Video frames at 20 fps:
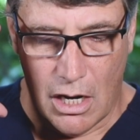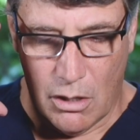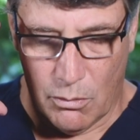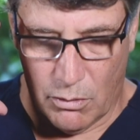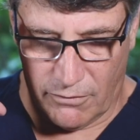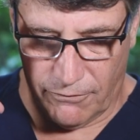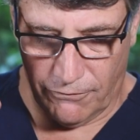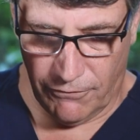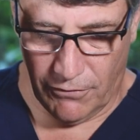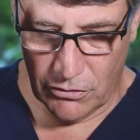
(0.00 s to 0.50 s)

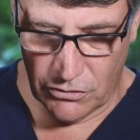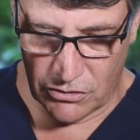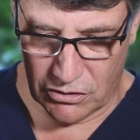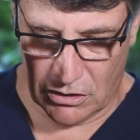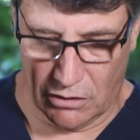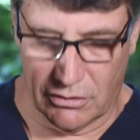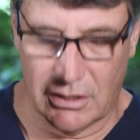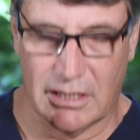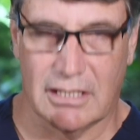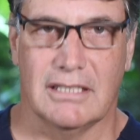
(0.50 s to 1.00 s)
what folks
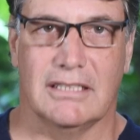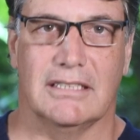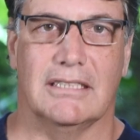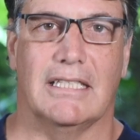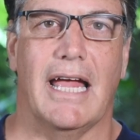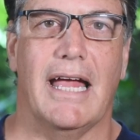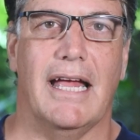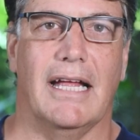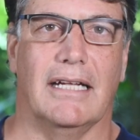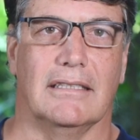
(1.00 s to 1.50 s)
don't
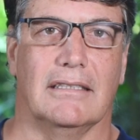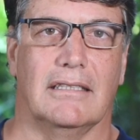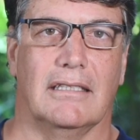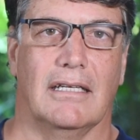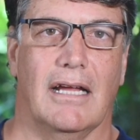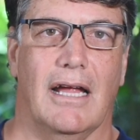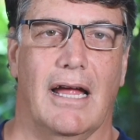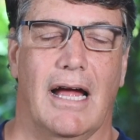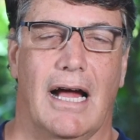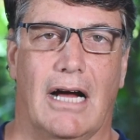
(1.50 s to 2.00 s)
understand
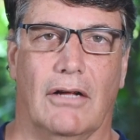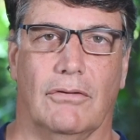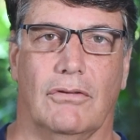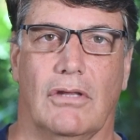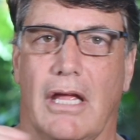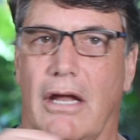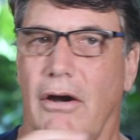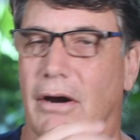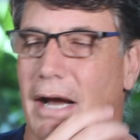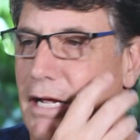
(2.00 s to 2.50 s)

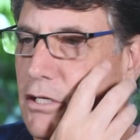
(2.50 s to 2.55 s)
out there